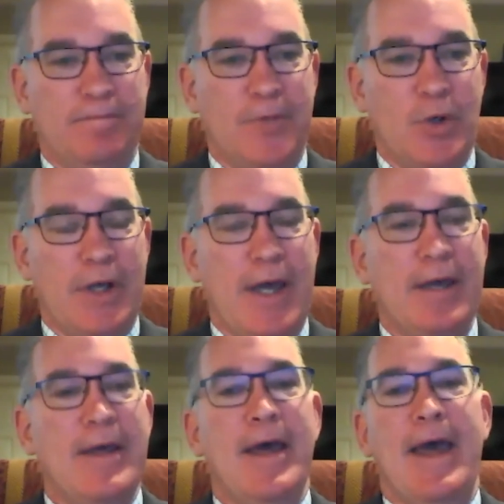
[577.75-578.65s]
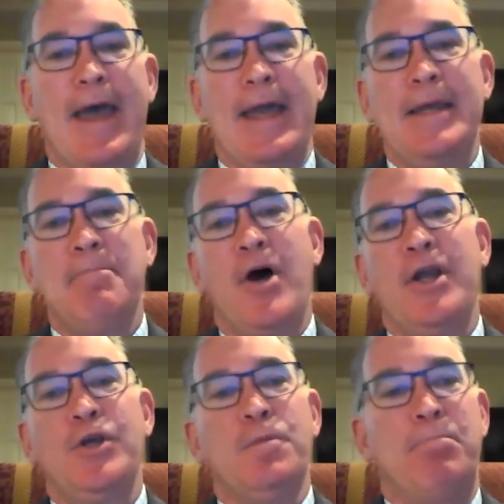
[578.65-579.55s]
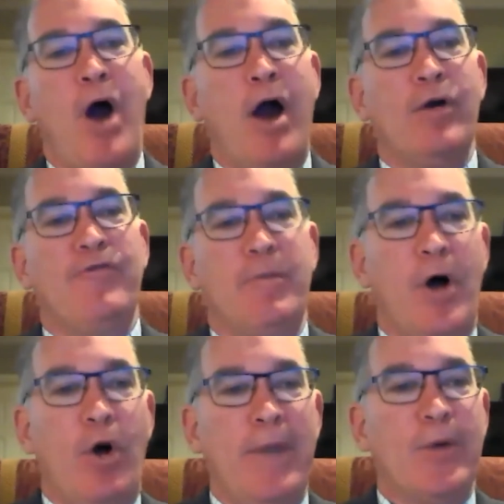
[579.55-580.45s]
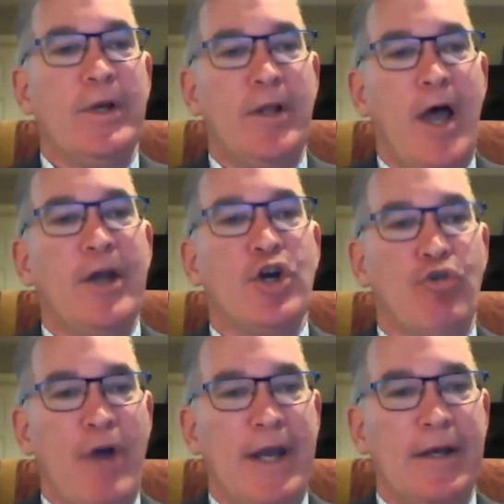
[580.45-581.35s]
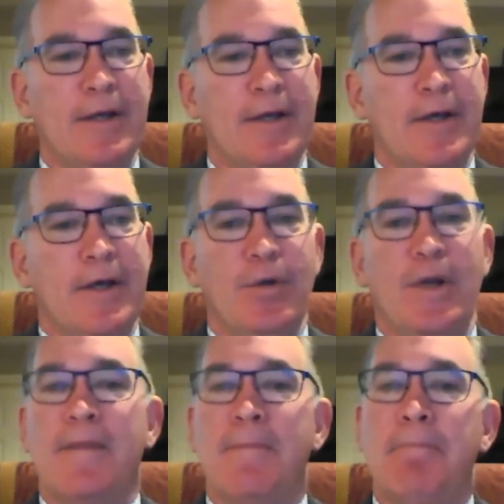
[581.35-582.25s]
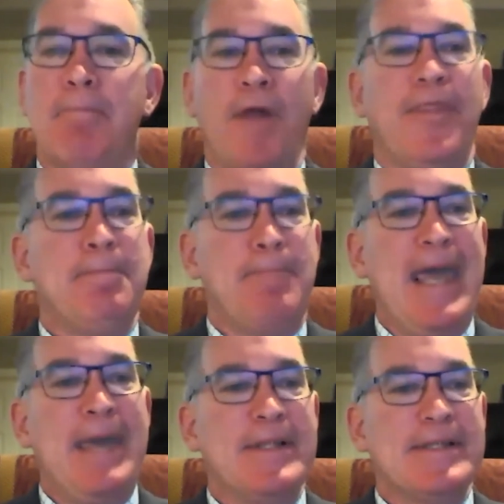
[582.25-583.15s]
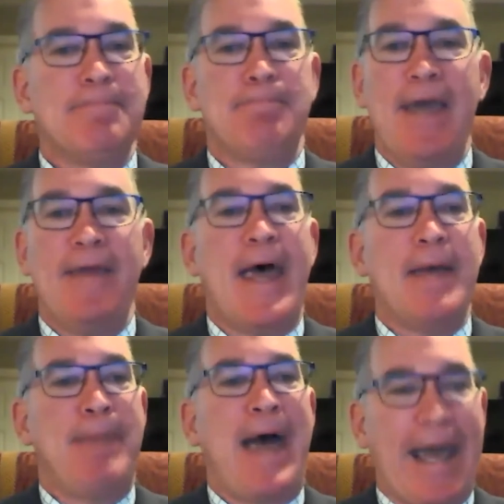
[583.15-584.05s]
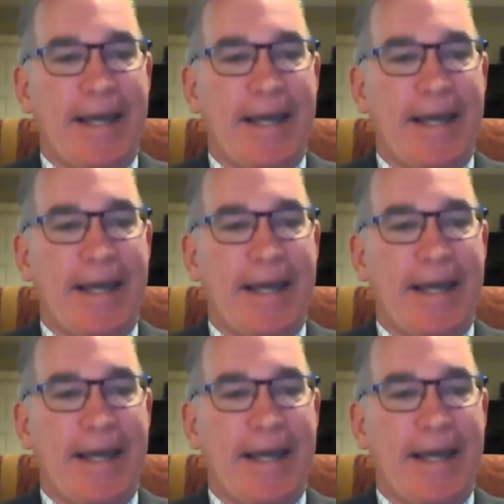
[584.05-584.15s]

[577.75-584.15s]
Okay. Any money you borrow from a home equity line of credit, you'd have to make monthly payments and pay that back.